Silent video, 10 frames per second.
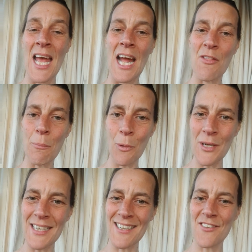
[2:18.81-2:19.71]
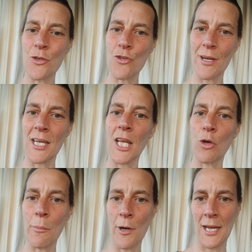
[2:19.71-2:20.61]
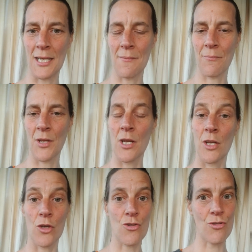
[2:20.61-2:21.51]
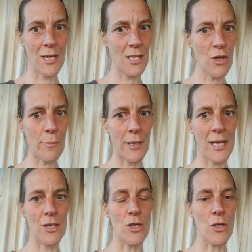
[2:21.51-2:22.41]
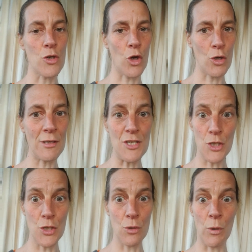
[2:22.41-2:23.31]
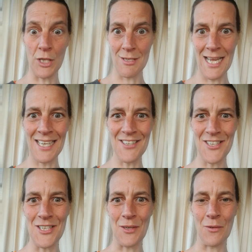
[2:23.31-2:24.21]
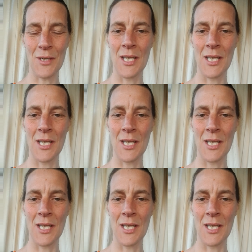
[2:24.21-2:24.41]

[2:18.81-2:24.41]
And the point is, you're training your brain. You're training your brain not only to do what you tell it to do,